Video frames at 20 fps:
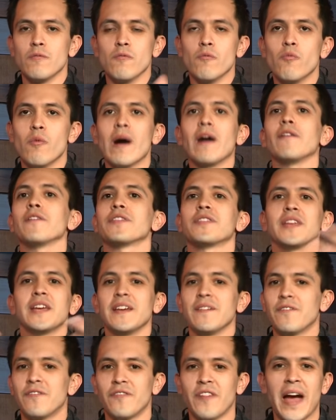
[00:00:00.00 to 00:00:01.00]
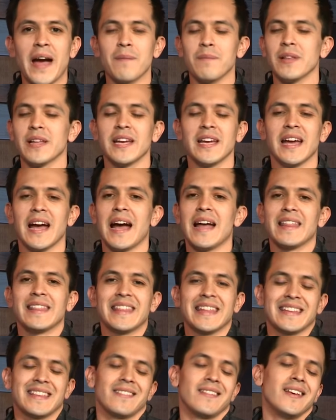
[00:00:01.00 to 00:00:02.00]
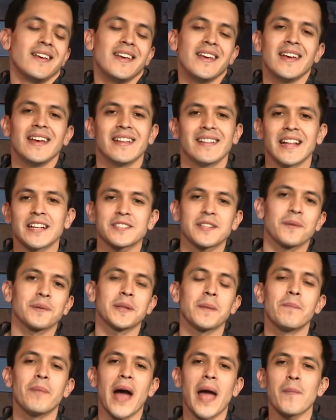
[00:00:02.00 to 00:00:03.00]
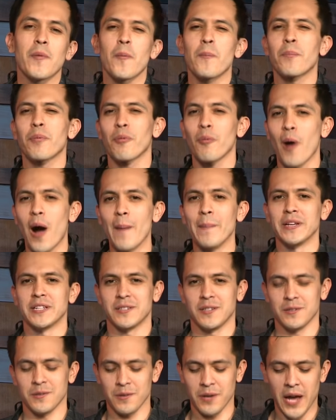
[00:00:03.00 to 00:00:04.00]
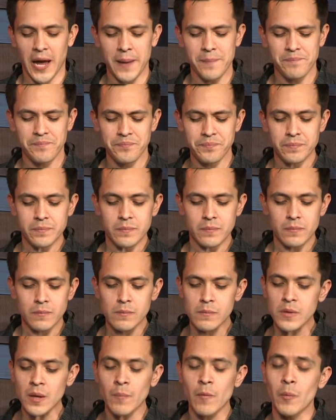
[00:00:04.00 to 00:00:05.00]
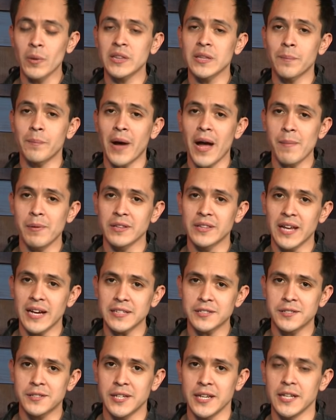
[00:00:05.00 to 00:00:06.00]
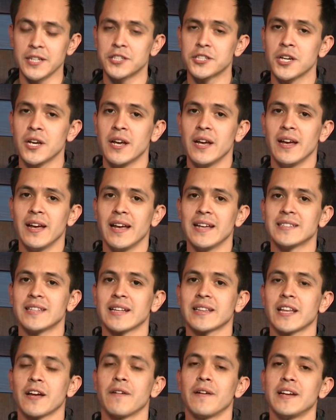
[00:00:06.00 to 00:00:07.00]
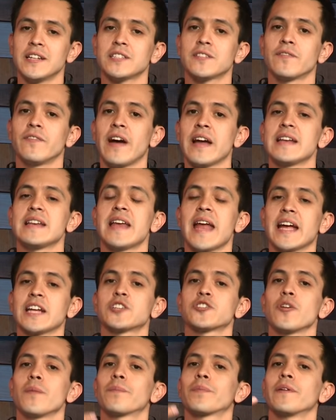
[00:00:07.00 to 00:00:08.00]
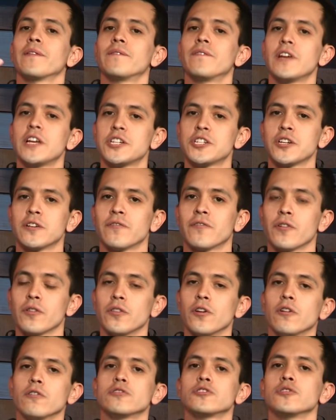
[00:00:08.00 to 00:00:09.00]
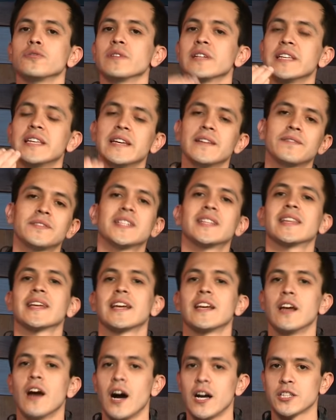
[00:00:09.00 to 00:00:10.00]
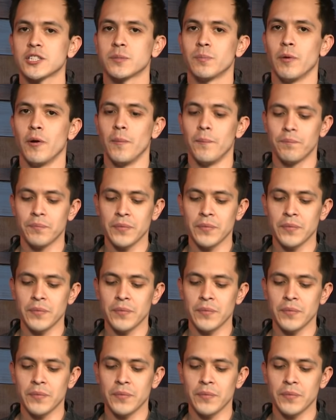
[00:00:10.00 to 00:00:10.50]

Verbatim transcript: wealthy family. That, that's not what the Bible promises, okay? But what the Bible does teach is that there is financial provision for those who give to the gospel.